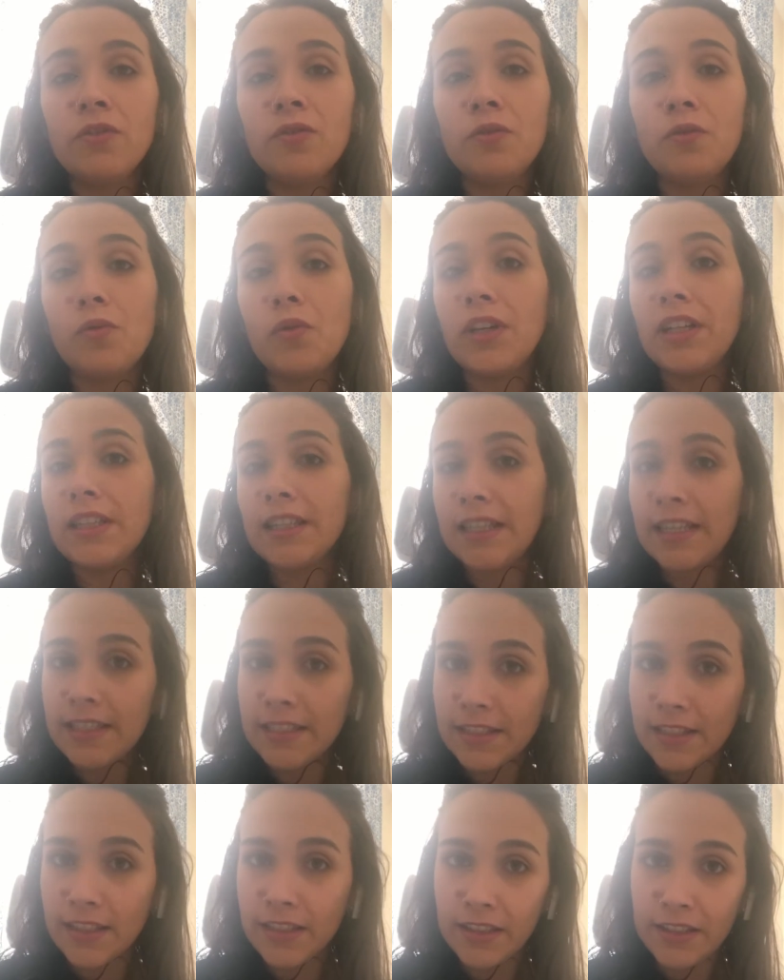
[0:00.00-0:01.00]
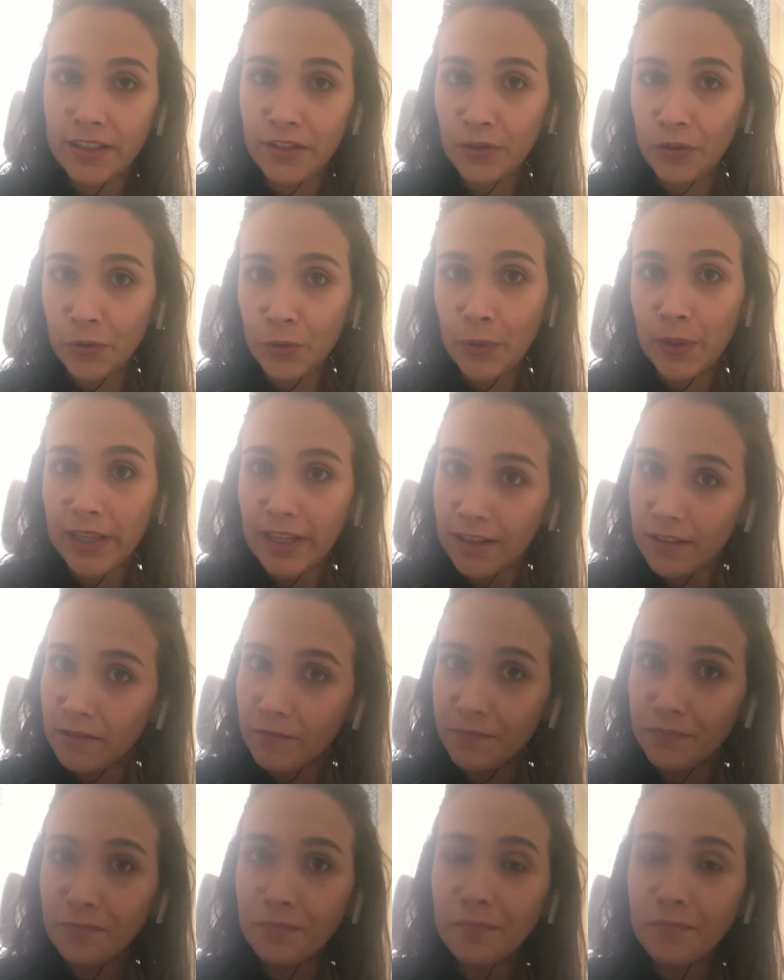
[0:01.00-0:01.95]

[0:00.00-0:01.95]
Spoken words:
to release it and to heal.